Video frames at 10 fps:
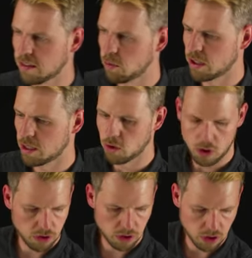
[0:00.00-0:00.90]
is what I'm
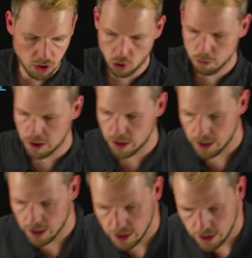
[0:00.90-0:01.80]
going to denote by
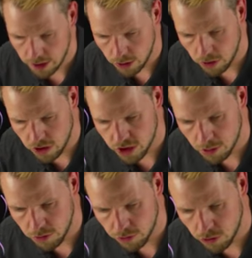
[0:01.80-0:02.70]
equation
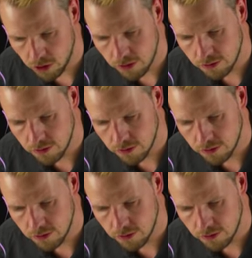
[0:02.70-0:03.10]
number four